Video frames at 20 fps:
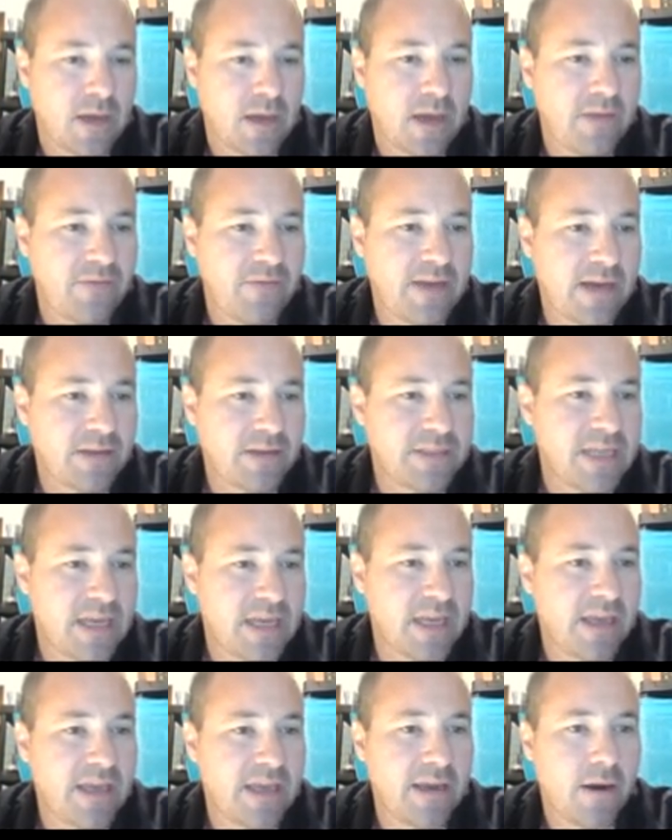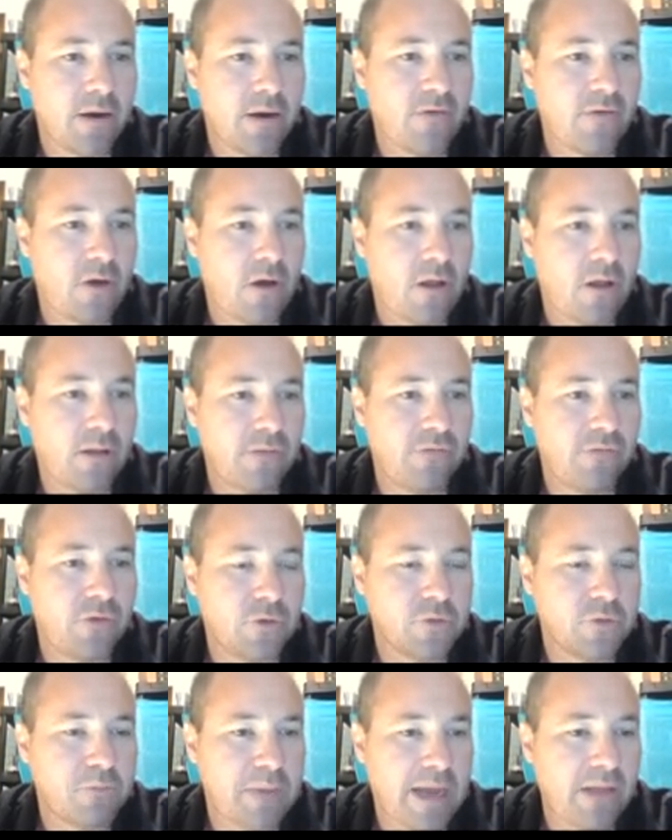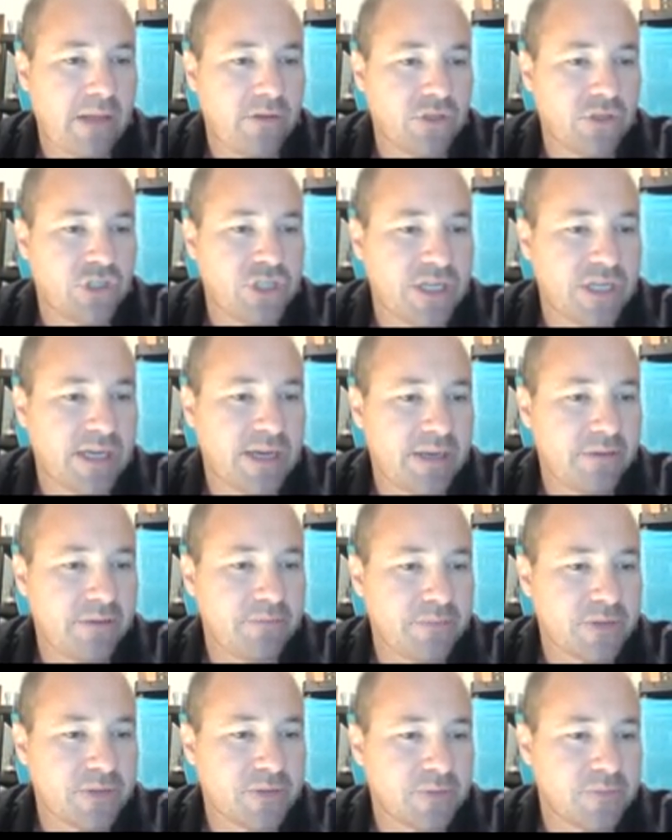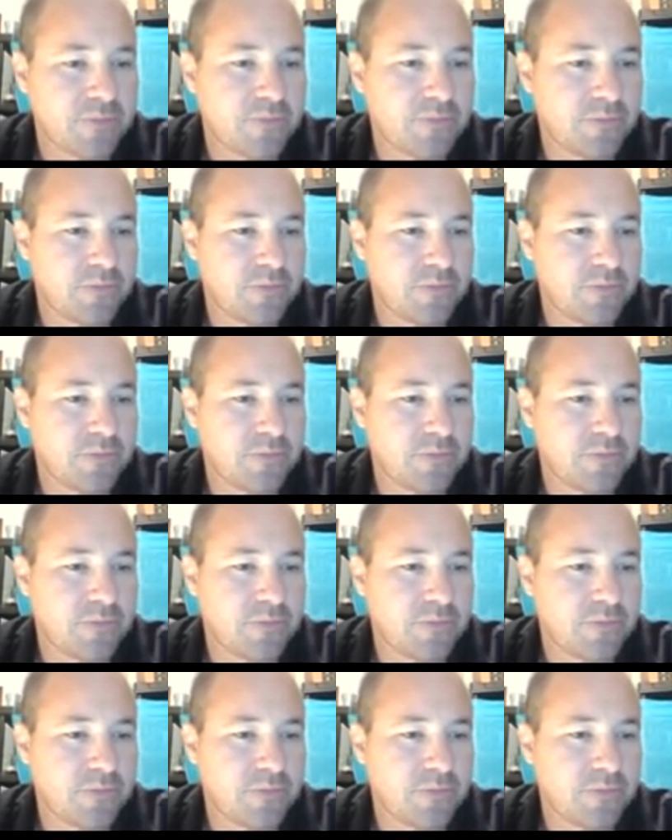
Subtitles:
I've now taken care of all of those balance sheet items,